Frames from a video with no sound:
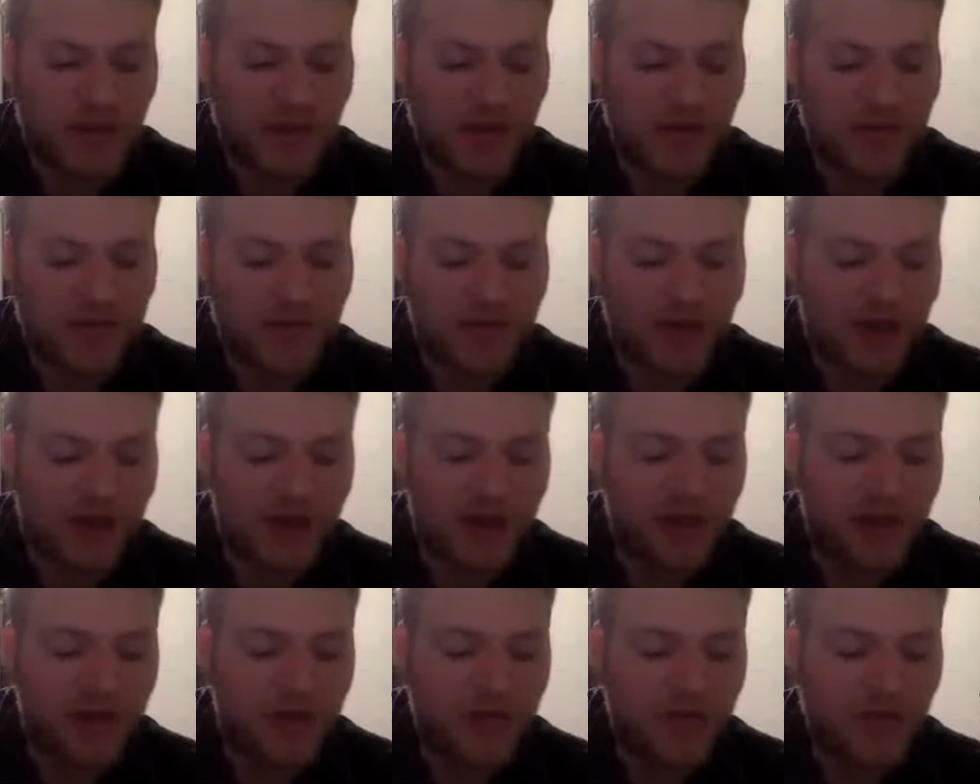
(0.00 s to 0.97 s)
and said,
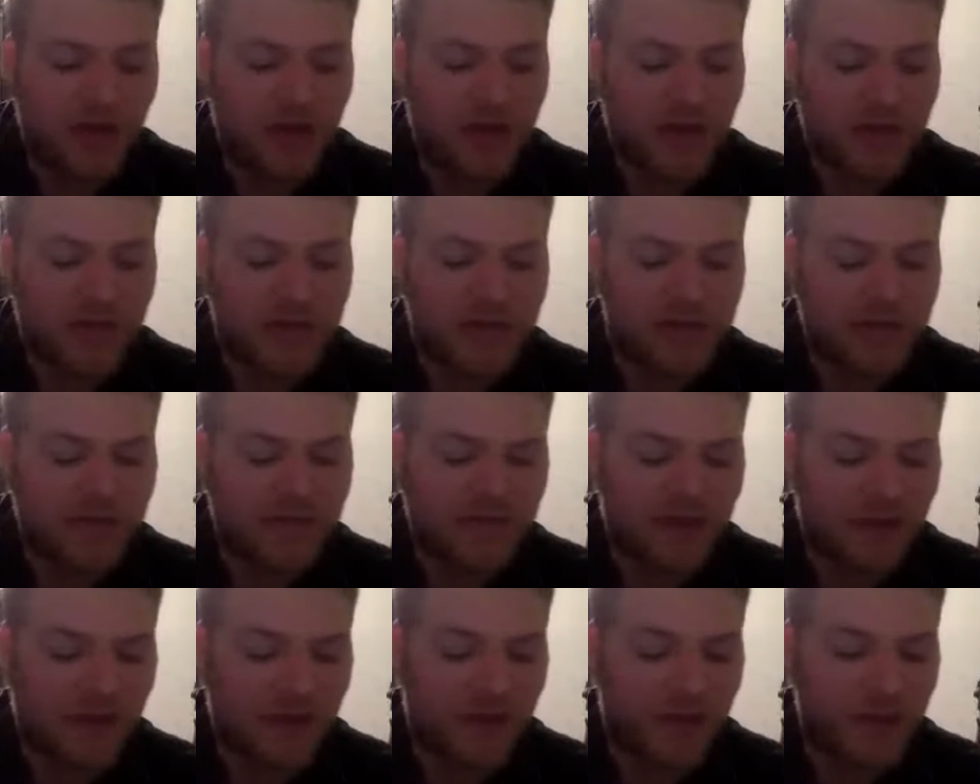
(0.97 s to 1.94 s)
"Thank you, little
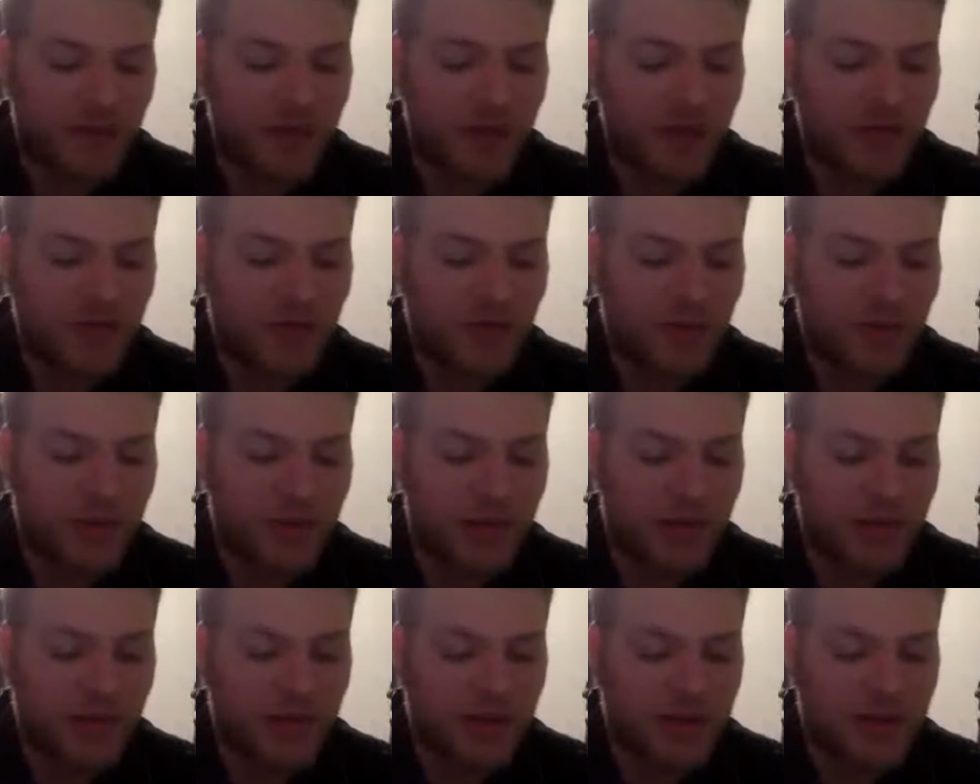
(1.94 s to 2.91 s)
father, we
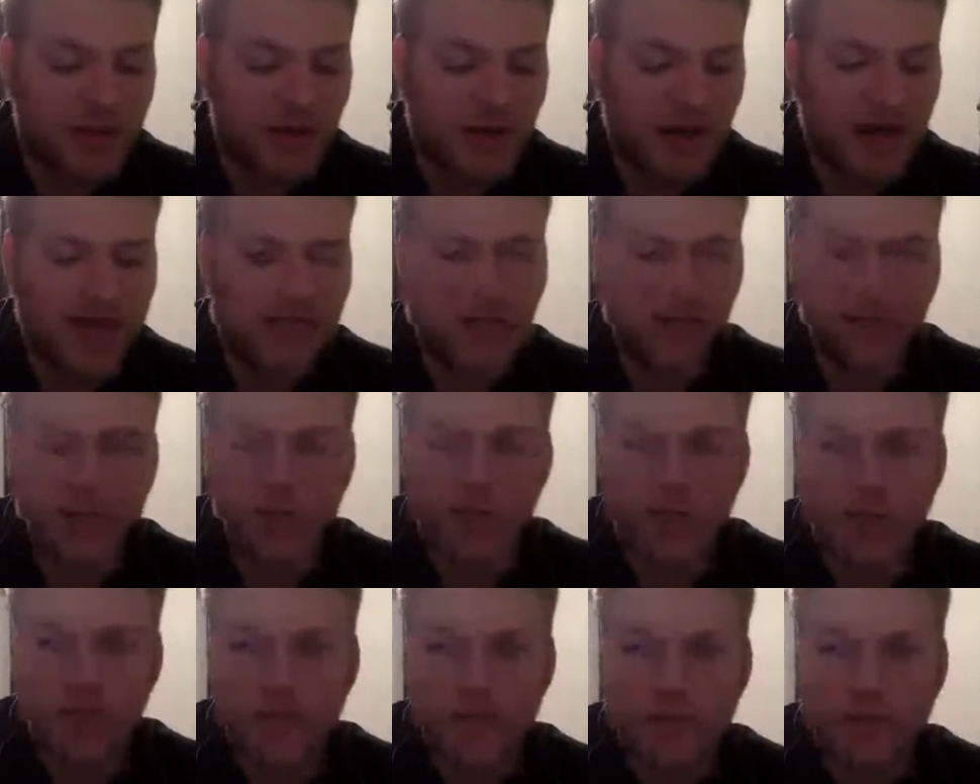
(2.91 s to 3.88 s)
agree." I didn't
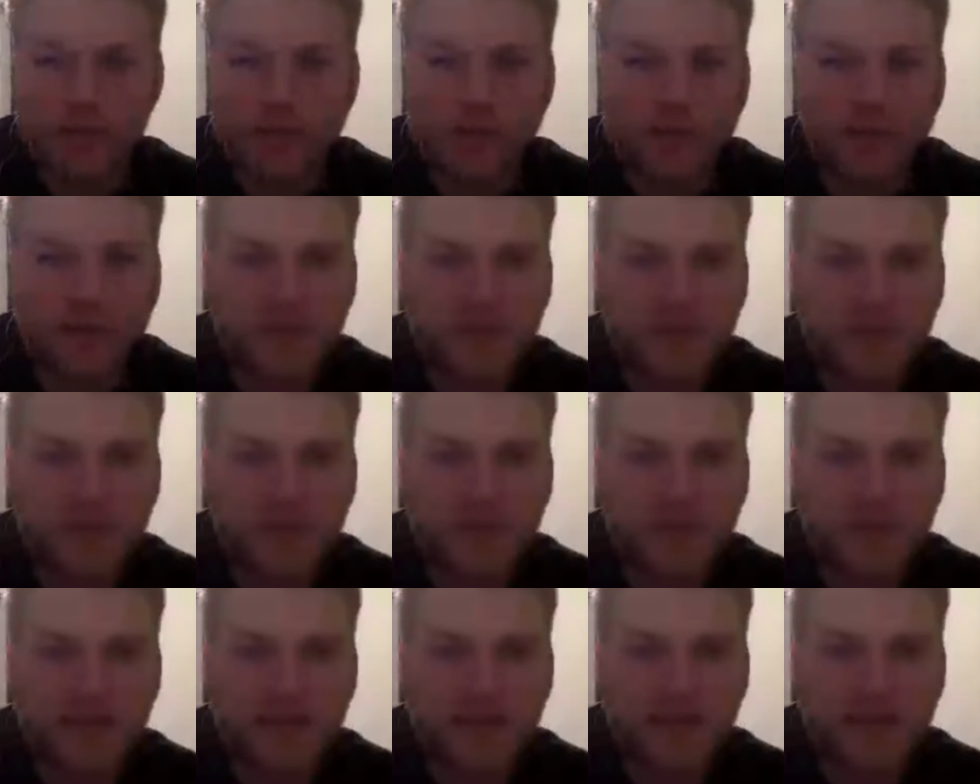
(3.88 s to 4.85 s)
know little boys
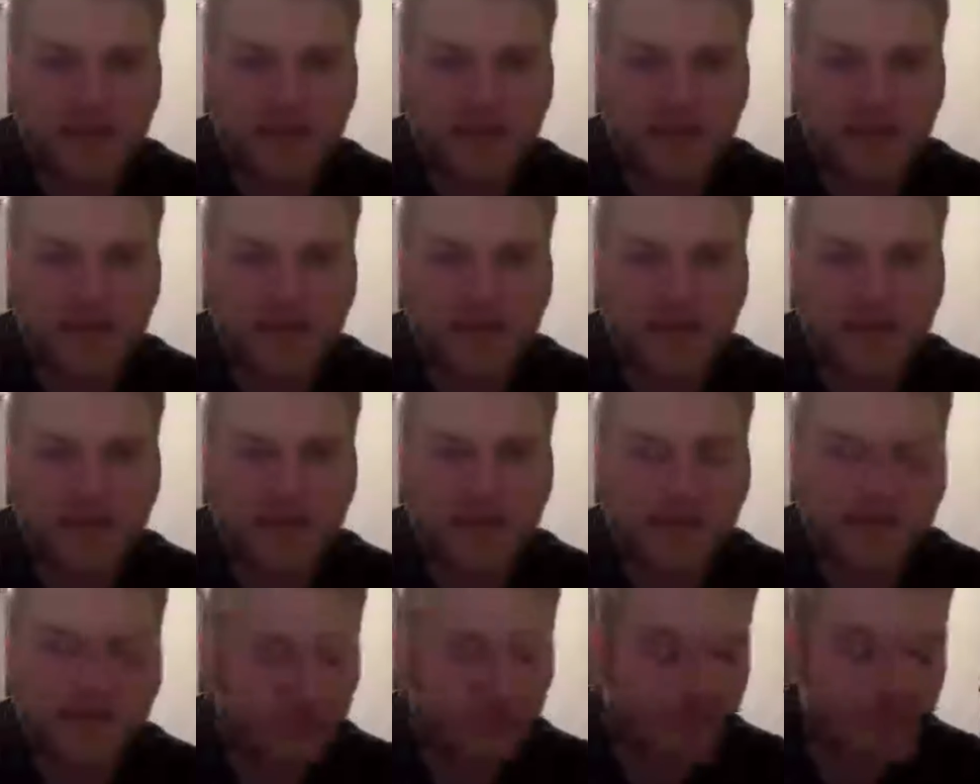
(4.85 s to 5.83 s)
played such games.
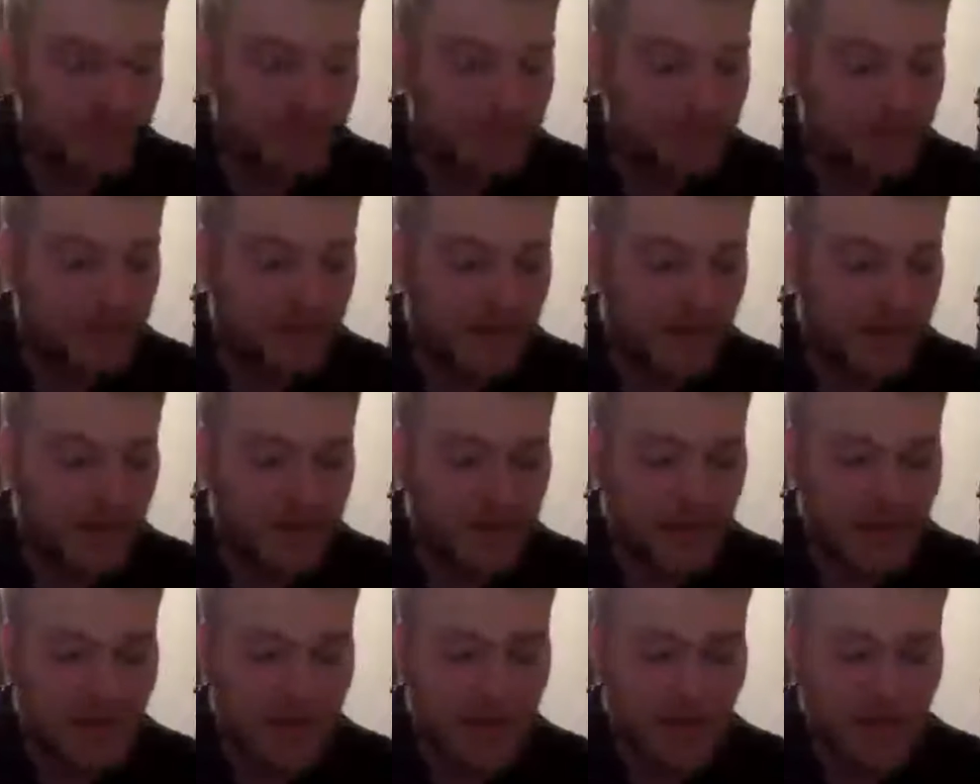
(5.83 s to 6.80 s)
Moving
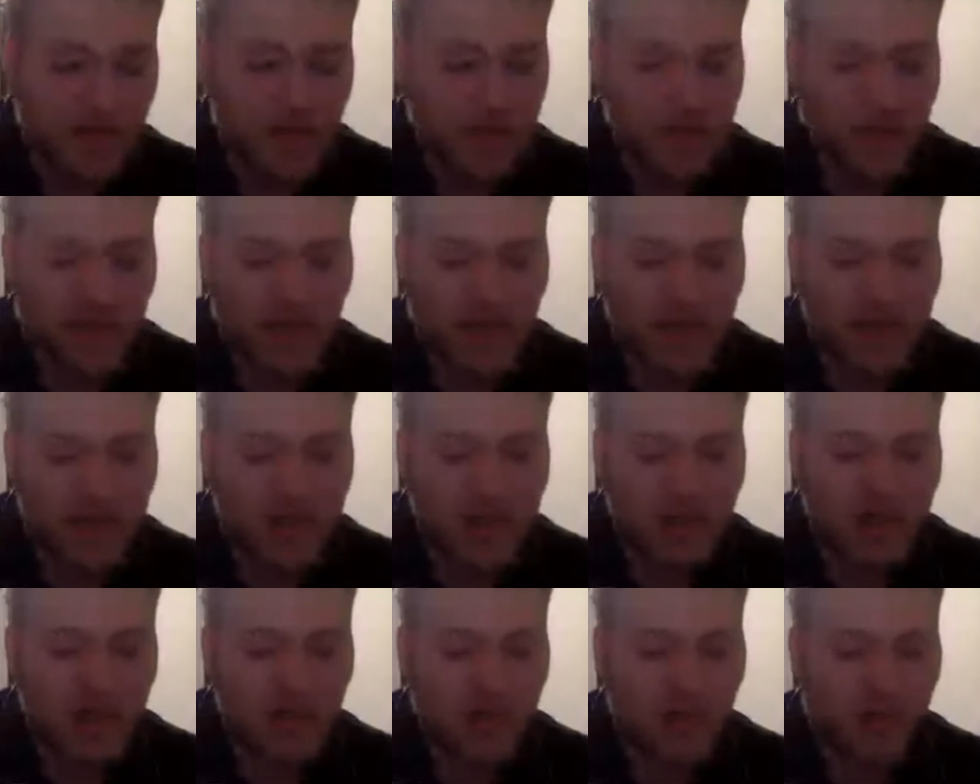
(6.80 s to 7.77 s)
on. The judge
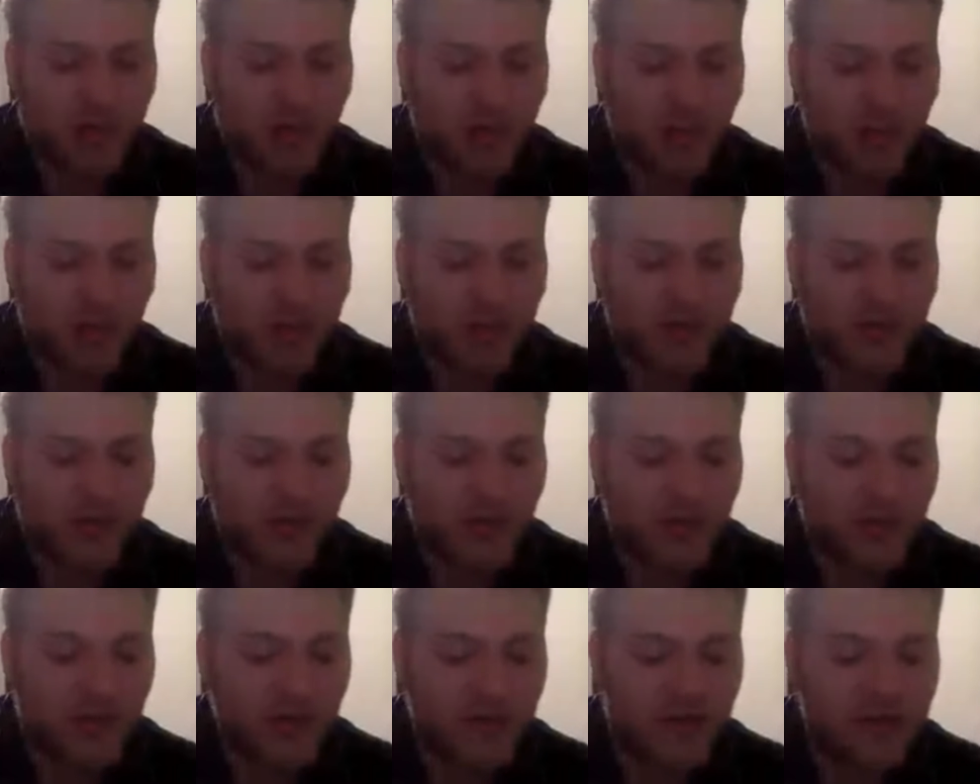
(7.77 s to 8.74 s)
heard all
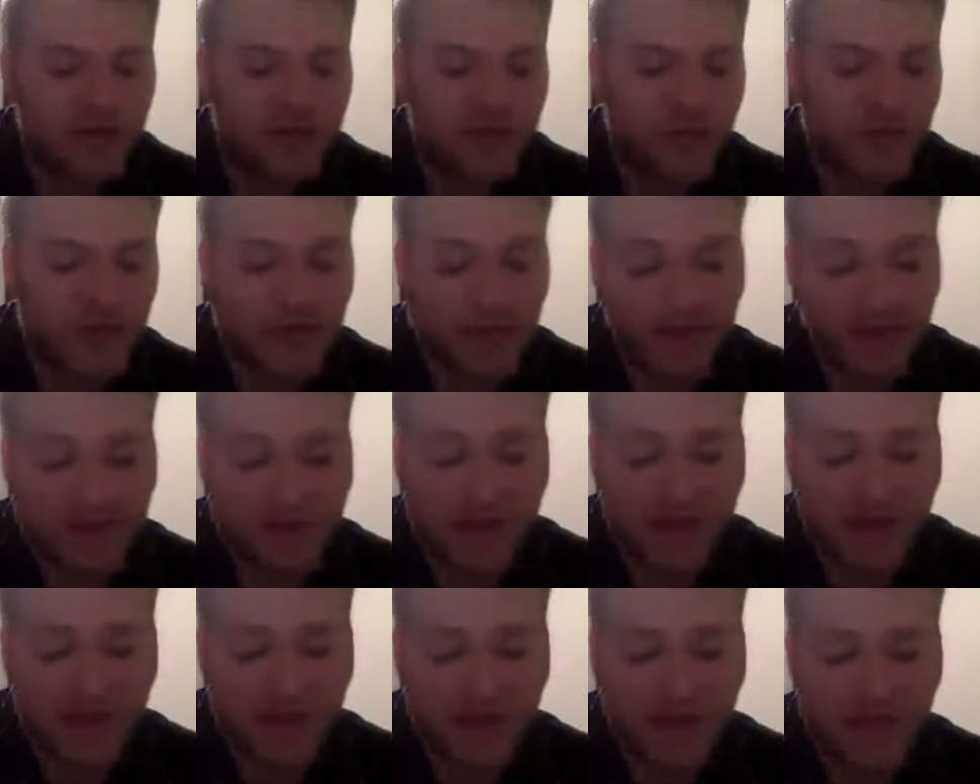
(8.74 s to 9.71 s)
this, was overjoyed, and
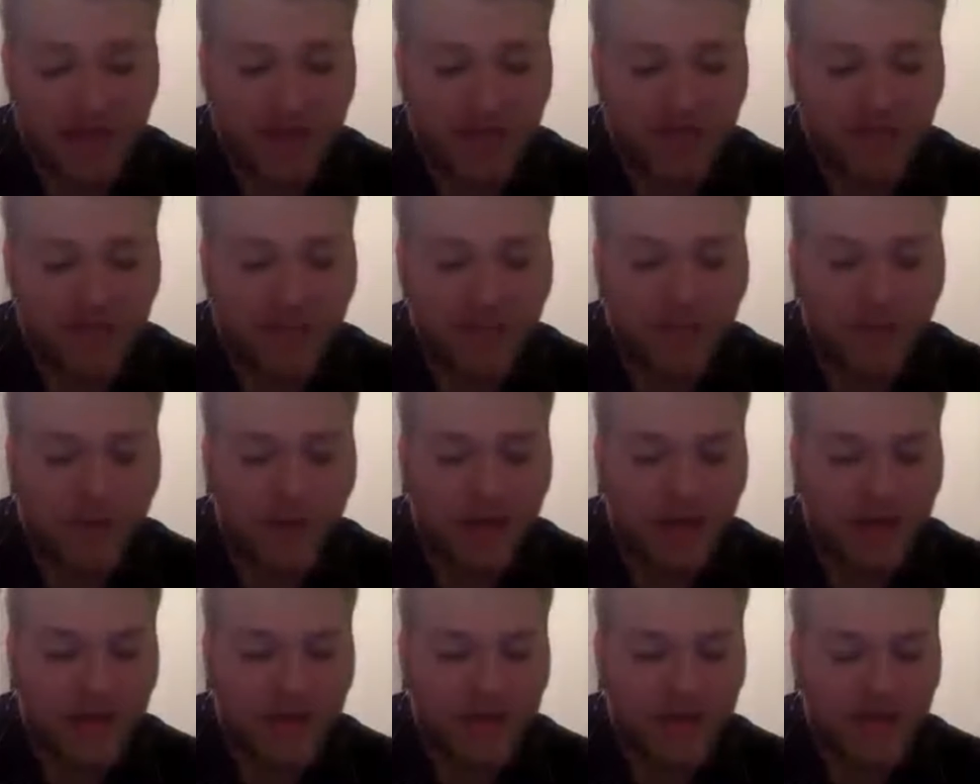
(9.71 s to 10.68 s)
said, "This
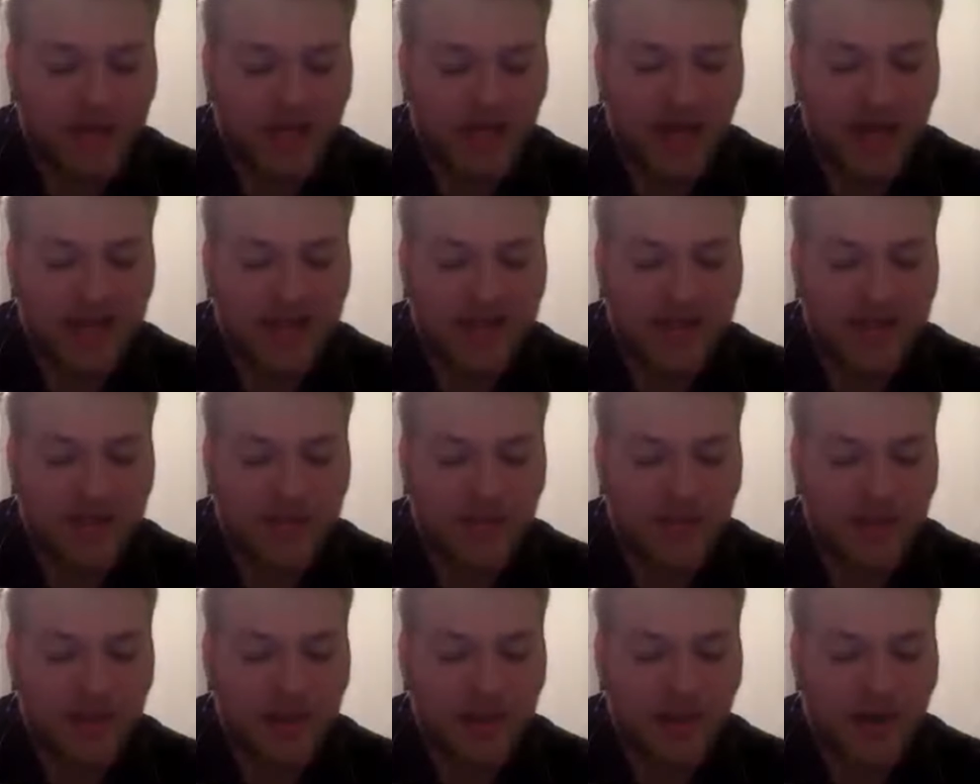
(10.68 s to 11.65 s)
boy has enlightened me.